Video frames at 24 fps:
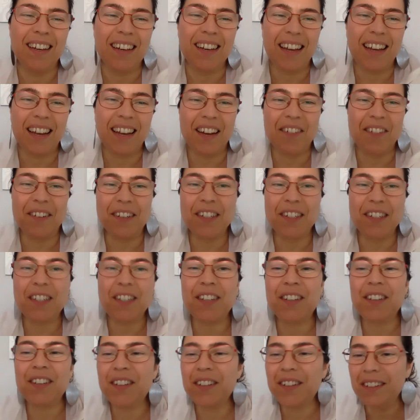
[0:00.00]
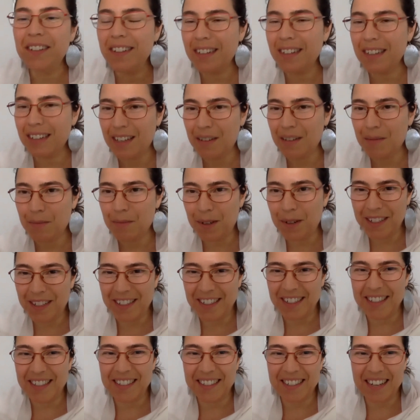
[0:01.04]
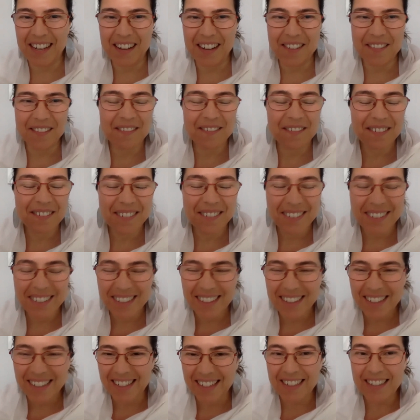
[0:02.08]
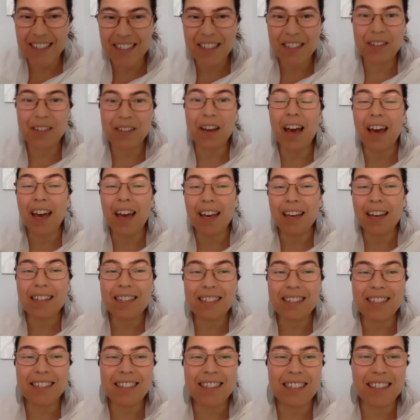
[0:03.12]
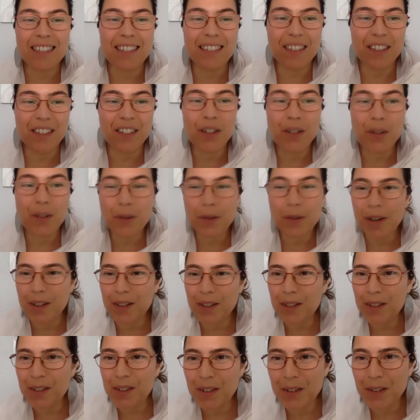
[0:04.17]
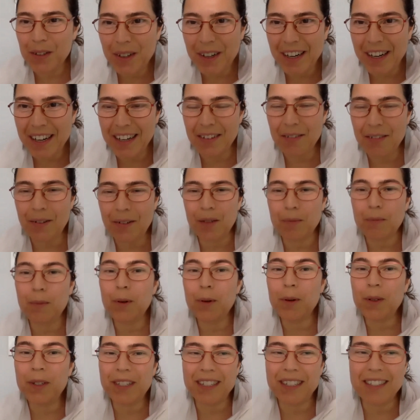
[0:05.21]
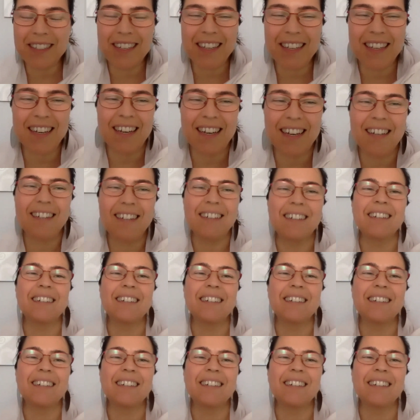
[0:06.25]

And I want to immerse ourselves into actually the Torah story, what brought us here,